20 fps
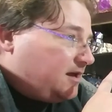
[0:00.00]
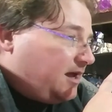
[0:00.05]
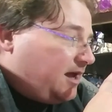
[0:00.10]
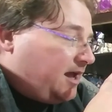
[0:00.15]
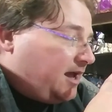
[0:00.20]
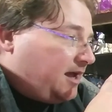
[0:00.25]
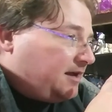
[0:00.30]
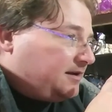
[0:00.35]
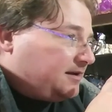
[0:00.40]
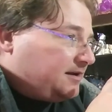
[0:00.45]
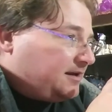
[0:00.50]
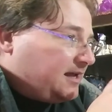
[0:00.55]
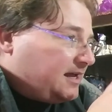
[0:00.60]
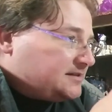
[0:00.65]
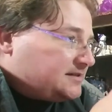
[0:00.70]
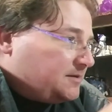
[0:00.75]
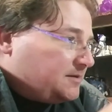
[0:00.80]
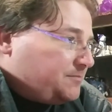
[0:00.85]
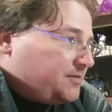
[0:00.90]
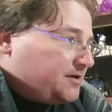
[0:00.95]
And it
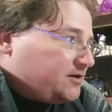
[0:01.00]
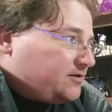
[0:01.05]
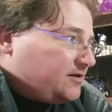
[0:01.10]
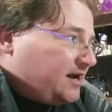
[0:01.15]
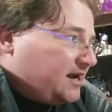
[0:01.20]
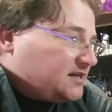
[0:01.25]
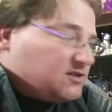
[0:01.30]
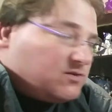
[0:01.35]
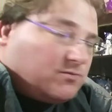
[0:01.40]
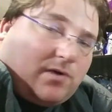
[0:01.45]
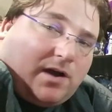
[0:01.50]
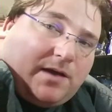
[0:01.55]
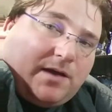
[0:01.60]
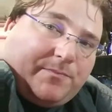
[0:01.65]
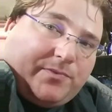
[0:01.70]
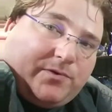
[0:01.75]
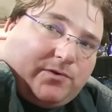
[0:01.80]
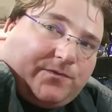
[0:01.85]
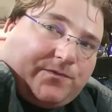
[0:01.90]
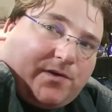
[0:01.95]
has a bigger X and Y
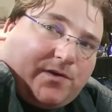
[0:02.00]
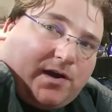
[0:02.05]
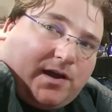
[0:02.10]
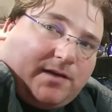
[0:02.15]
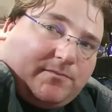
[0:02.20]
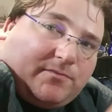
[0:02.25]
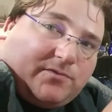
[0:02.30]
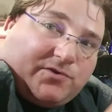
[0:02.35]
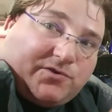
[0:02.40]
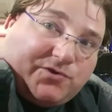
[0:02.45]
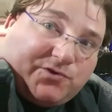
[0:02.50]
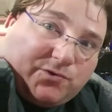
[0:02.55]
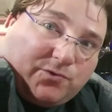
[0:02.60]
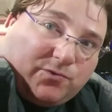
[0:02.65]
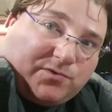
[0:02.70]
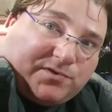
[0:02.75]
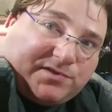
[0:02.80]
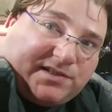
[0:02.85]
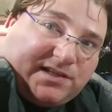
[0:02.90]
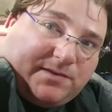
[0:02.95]
build volume,
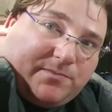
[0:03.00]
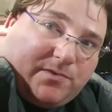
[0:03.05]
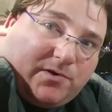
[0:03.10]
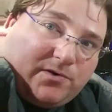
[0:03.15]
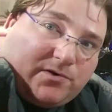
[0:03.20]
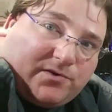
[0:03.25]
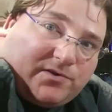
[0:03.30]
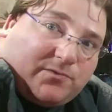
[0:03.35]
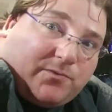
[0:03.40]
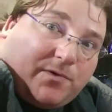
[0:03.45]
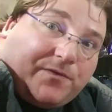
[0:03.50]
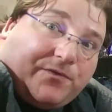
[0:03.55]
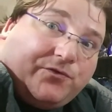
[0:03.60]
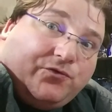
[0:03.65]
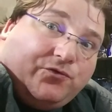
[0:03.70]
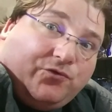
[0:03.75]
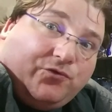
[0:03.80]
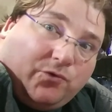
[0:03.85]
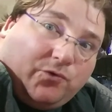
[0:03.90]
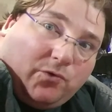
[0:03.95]
dual Z motor
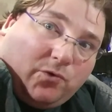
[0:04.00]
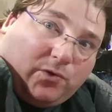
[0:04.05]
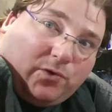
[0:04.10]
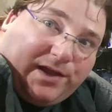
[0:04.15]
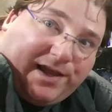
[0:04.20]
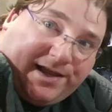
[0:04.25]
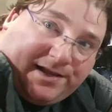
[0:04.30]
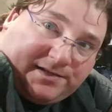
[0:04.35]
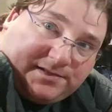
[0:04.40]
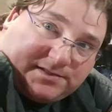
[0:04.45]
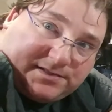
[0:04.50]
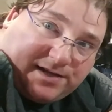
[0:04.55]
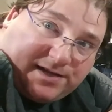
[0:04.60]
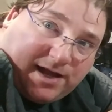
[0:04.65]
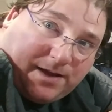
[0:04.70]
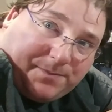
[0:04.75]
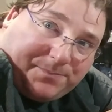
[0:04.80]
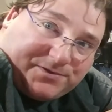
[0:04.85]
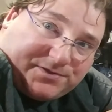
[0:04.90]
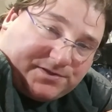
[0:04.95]
with dual end
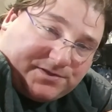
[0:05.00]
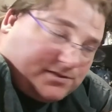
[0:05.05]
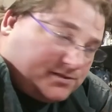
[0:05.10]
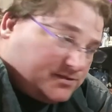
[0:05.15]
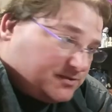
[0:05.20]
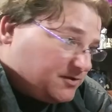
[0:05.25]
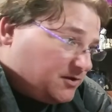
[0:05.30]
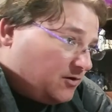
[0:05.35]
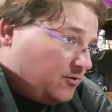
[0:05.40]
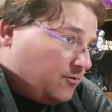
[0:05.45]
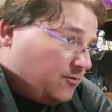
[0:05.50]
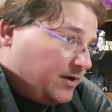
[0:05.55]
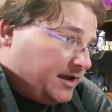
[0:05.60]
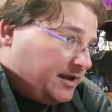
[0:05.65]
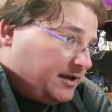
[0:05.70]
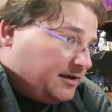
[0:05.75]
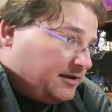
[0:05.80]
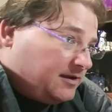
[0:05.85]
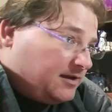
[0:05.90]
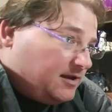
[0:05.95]
stops. So
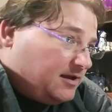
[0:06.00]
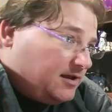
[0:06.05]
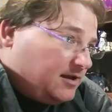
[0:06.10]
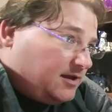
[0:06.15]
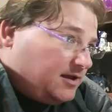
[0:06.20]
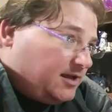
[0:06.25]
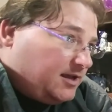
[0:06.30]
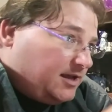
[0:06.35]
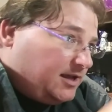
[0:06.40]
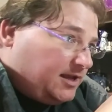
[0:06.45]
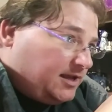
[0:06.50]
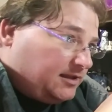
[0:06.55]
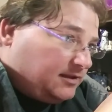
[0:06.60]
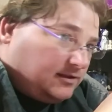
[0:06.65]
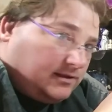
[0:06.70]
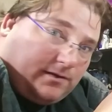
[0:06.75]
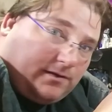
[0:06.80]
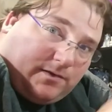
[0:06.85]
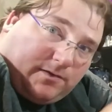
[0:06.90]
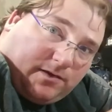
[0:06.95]
when it
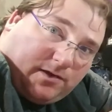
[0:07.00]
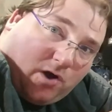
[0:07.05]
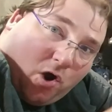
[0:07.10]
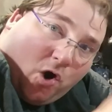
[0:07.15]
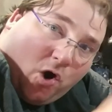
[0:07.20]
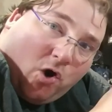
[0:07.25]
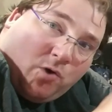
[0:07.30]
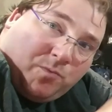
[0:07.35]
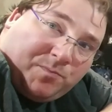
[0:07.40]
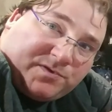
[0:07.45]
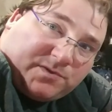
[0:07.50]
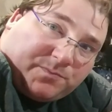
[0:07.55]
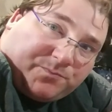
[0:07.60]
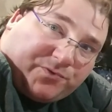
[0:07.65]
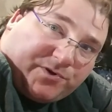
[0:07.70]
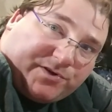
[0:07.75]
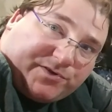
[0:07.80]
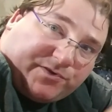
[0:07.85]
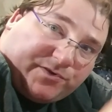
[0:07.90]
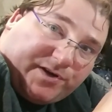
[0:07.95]
homes the
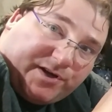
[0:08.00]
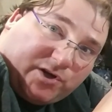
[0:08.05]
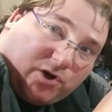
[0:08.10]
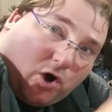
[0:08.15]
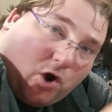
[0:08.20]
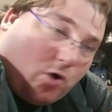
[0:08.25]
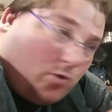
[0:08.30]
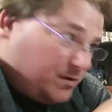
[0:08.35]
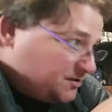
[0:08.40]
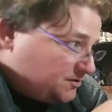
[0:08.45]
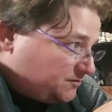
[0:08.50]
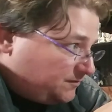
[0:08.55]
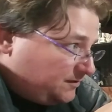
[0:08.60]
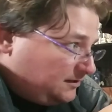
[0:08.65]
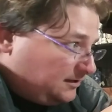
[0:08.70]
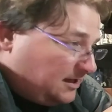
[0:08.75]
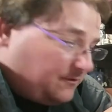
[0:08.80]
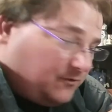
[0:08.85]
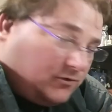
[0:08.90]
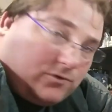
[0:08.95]
printer, it always
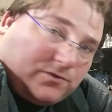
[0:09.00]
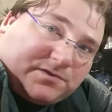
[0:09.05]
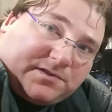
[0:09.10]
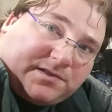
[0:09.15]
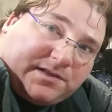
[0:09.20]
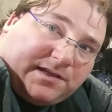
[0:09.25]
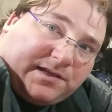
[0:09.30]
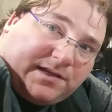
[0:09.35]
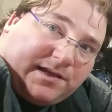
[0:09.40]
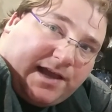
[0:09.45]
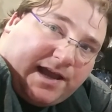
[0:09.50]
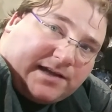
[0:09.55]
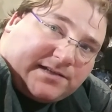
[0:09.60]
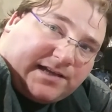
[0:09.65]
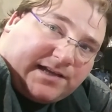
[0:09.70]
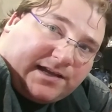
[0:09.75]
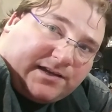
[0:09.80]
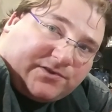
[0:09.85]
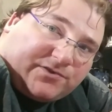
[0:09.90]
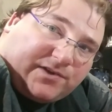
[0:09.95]
relevels the X
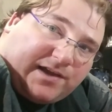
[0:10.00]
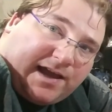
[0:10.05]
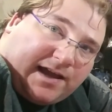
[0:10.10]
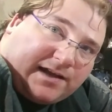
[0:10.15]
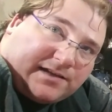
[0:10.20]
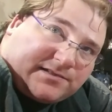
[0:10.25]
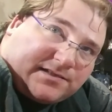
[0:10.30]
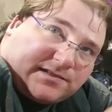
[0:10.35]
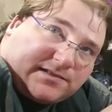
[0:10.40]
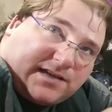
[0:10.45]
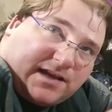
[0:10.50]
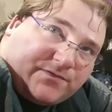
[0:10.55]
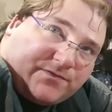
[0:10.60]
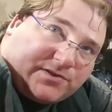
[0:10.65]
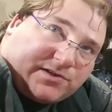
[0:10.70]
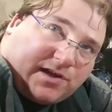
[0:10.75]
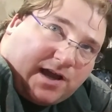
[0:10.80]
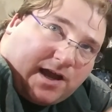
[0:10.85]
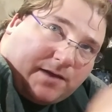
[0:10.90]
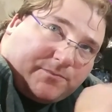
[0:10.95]
axis
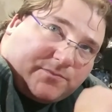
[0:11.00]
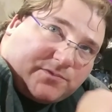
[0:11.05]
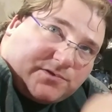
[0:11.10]
every time.